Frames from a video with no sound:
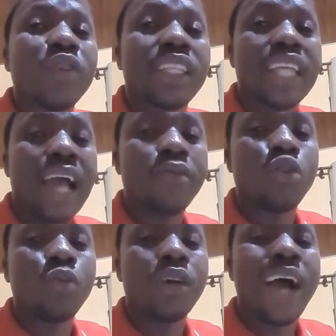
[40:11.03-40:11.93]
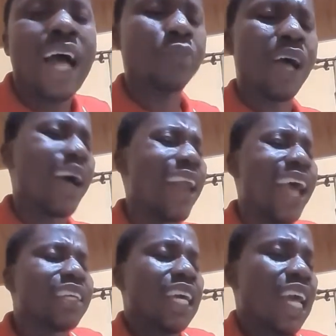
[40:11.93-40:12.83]
to a time you will be
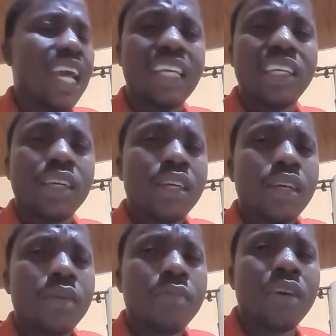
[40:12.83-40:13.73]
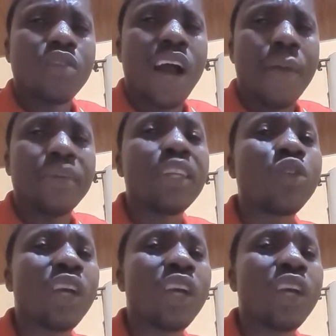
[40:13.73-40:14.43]
like, hey, make cry, me dig